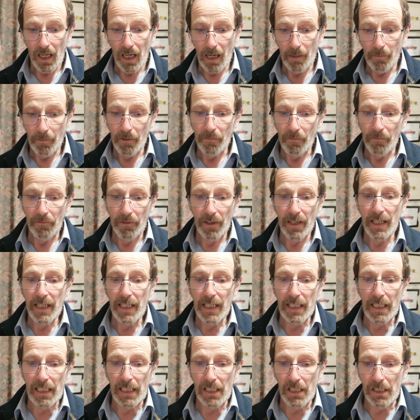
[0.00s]
I'm a
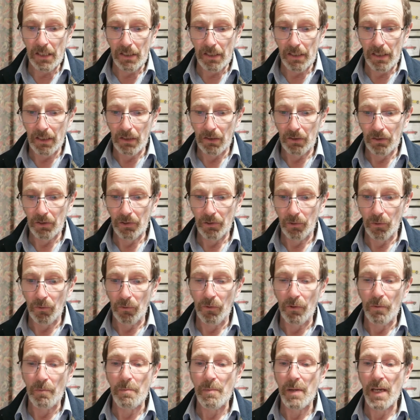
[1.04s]
very keen cyclist
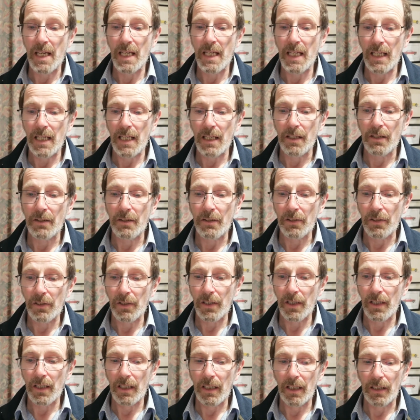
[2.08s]
over many years.
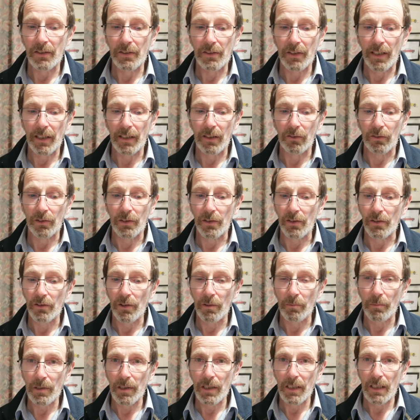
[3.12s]
I cycle in the
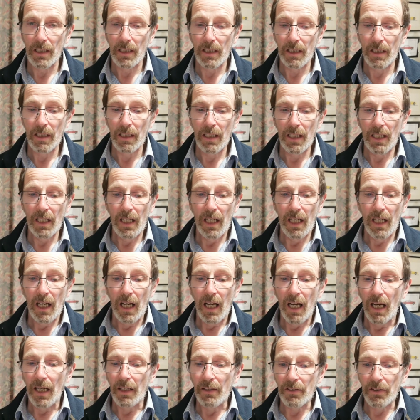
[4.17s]
summer,
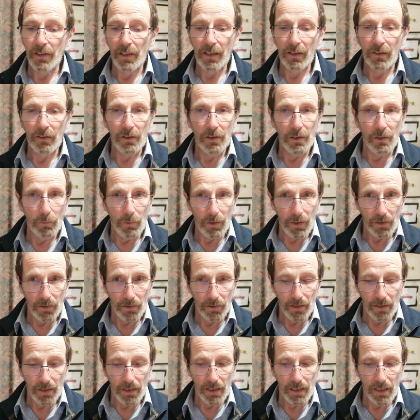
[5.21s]
I cycle in the
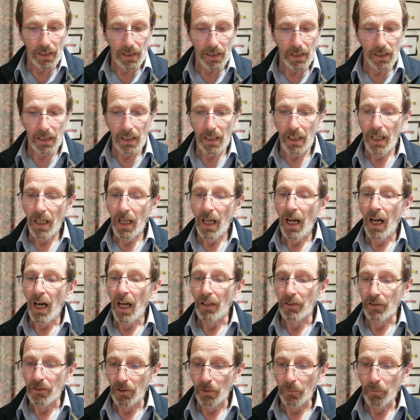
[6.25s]
winter,
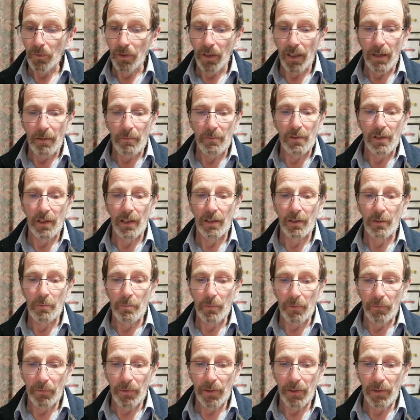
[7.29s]
and sometimes I
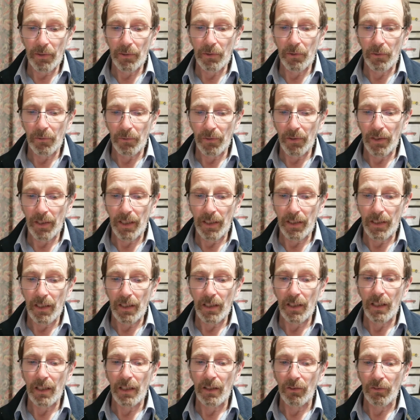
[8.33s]
prefer to ride
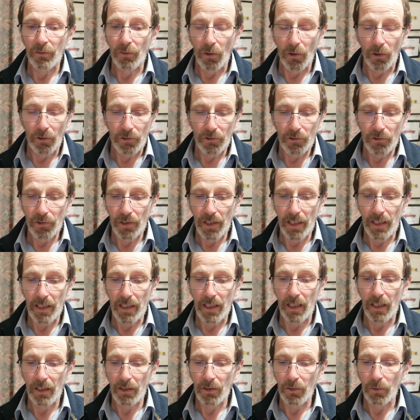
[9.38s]
or
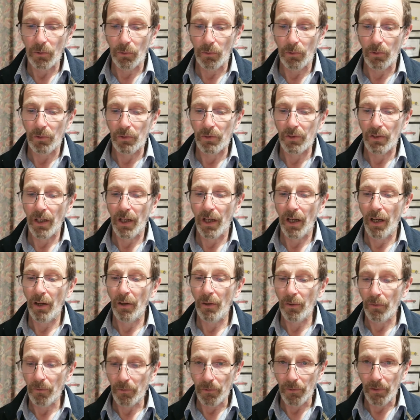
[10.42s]
train indoors
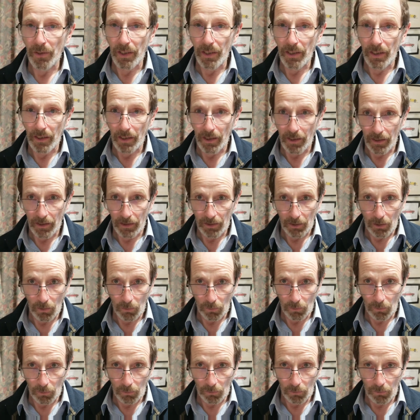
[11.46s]
out of the rain and
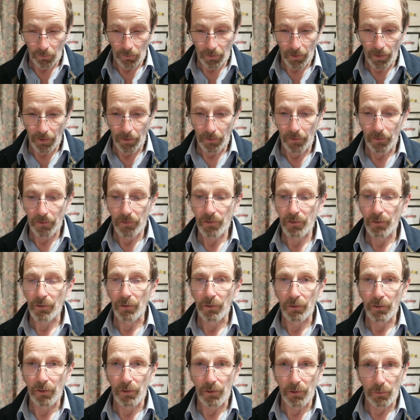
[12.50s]
cold in the
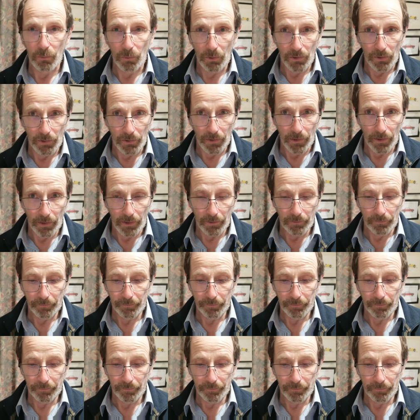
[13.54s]
Scottish winter.